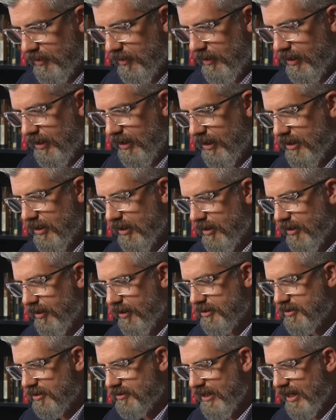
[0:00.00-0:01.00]

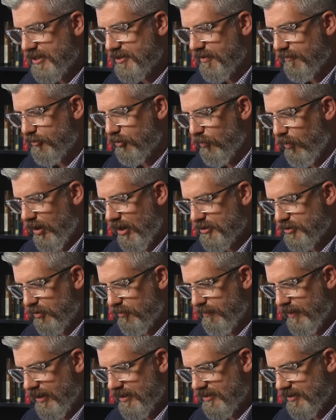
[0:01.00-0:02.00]
It's a taste of Dubois'
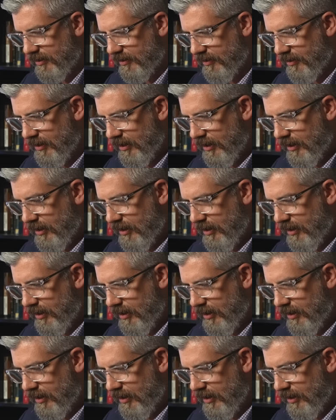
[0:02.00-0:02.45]
own medicine.